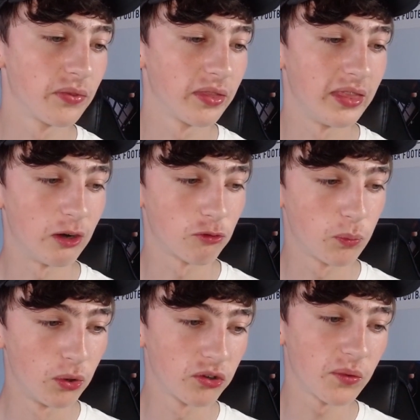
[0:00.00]
Now,
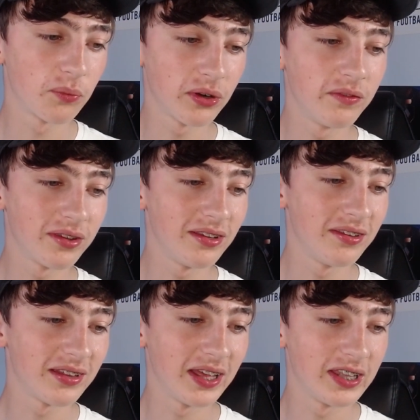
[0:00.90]
reports have previously
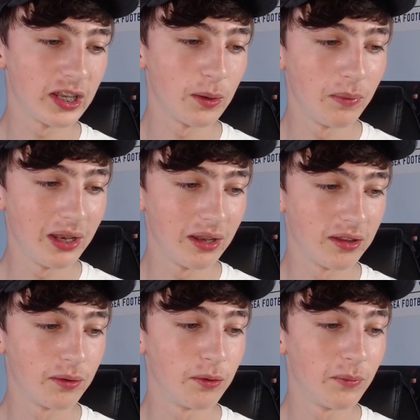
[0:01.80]
stated that the
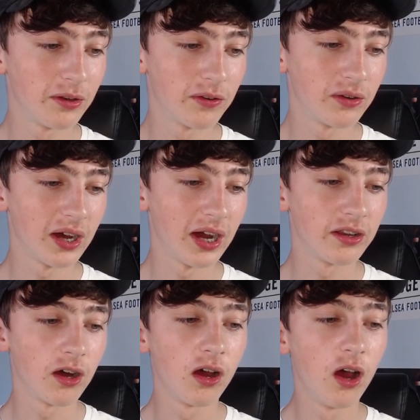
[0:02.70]
midfielder had
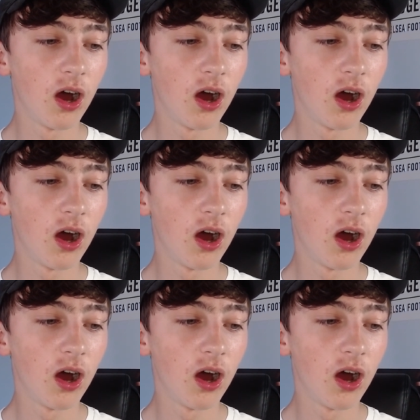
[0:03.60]
a